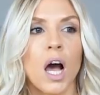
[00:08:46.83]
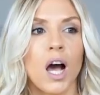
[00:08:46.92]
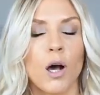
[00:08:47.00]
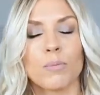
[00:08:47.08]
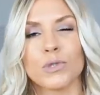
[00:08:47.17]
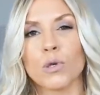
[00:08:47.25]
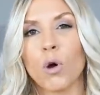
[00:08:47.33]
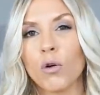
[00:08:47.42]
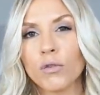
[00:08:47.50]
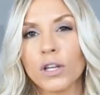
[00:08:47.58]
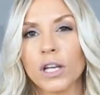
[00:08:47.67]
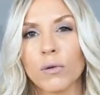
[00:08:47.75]
Um, so
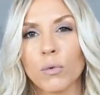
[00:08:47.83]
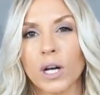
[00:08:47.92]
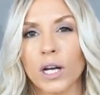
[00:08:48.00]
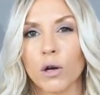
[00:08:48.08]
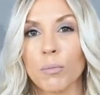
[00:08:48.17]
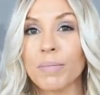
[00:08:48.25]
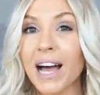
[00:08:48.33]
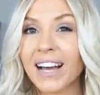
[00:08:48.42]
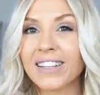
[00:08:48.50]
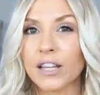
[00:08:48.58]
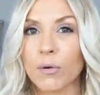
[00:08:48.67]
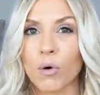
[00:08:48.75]
hopefully when I go
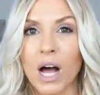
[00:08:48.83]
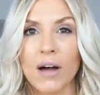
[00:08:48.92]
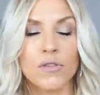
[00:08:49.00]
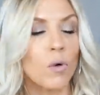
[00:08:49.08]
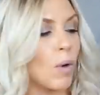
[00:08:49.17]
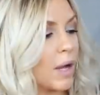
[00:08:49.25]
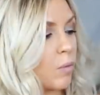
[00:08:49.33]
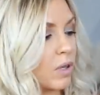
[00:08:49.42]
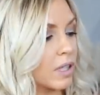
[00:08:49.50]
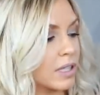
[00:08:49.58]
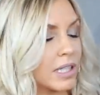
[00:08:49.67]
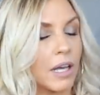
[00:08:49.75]
back, they will have the white
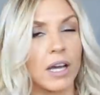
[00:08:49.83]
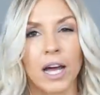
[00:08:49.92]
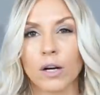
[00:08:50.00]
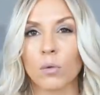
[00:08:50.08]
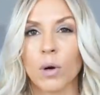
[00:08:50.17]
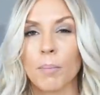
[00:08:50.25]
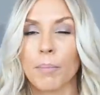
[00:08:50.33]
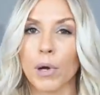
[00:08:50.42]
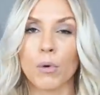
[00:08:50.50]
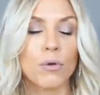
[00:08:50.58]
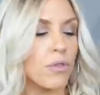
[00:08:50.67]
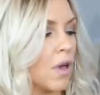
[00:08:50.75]
one because I kind of want
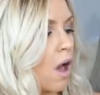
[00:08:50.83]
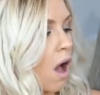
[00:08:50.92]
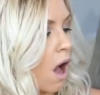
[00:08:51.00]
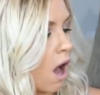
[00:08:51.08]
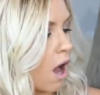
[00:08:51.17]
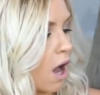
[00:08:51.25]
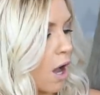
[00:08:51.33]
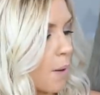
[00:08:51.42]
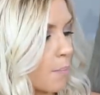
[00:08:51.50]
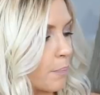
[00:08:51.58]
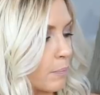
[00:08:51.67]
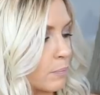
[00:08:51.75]
both.
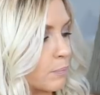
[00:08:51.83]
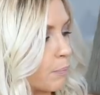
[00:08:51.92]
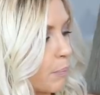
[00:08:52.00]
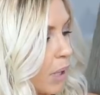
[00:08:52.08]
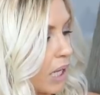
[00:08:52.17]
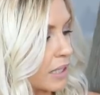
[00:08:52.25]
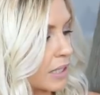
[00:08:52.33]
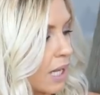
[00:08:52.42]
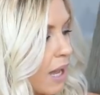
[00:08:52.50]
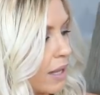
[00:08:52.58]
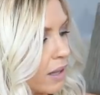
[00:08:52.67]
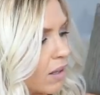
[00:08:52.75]
Um, but
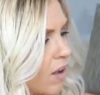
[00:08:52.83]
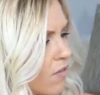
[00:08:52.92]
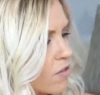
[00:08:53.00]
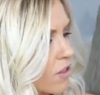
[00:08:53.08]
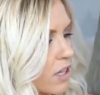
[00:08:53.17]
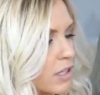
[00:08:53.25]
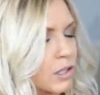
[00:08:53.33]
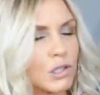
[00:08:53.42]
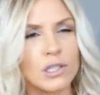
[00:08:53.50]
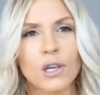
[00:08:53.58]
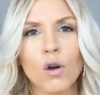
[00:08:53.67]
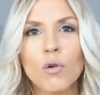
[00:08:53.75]
I love this
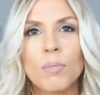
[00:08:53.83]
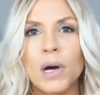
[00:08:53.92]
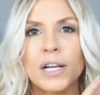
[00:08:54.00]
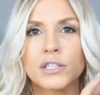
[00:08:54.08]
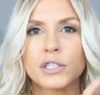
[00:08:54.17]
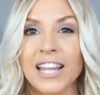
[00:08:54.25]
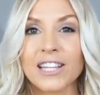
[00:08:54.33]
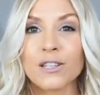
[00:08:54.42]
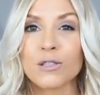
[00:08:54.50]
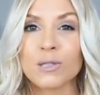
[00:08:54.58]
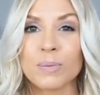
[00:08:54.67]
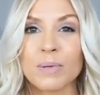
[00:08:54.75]
so much. I think
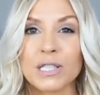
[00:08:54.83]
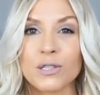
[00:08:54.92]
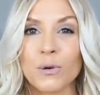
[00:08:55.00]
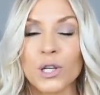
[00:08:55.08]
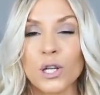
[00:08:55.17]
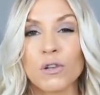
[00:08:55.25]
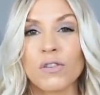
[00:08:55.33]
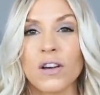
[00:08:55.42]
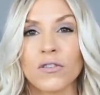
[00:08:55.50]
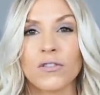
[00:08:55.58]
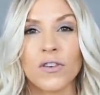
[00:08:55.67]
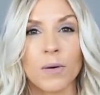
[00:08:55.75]
this would be so cute if you
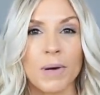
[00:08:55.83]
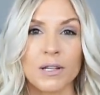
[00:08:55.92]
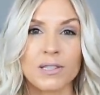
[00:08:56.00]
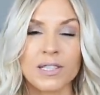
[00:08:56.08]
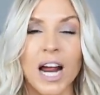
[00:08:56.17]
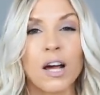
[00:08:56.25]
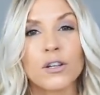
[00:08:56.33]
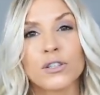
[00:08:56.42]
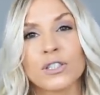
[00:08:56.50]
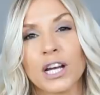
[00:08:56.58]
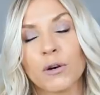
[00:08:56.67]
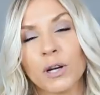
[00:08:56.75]
have a farmhouse style and you're
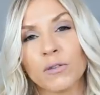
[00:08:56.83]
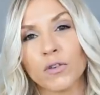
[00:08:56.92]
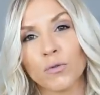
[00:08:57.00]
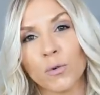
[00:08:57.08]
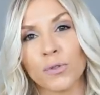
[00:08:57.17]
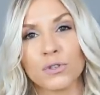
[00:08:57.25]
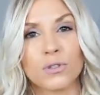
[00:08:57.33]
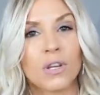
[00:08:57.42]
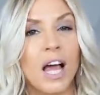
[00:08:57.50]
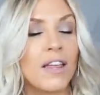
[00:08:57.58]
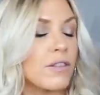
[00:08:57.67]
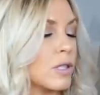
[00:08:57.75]
decorating for 4th of
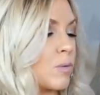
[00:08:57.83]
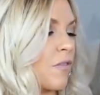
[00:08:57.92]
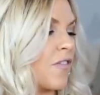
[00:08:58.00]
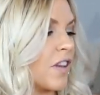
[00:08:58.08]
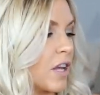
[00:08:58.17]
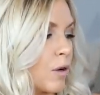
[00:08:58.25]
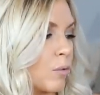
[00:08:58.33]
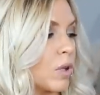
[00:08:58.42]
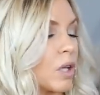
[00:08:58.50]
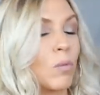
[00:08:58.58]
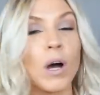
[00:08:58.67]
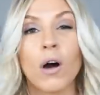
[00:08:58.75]
July. This would fit in
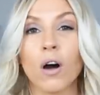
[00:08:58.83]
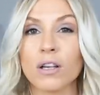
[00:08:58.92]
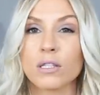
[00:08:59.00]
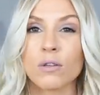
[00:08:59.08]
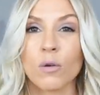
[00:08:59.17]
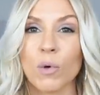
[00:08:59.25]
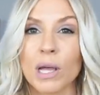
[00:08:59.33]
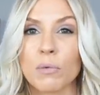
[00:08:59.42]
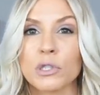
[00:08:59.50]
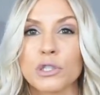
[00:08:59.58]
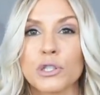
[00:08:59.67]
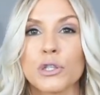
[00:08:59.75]
really well. Also the white
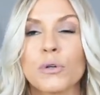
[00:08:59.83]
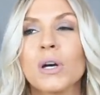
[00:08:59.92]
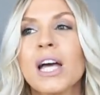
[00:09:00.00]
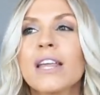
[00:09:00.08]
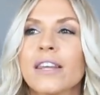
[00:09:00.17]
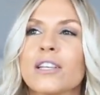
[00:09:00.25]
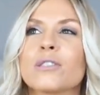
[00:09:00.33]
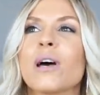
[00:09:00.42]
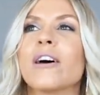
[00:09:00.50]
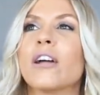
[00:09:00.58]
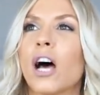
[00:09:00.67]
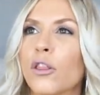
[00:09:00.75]
one too. They also
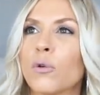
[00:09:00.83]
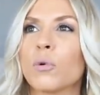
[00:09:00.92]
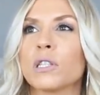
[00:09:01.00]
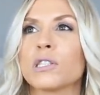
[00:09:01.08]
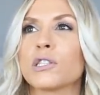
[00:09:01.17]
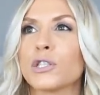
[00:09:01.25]
had other ones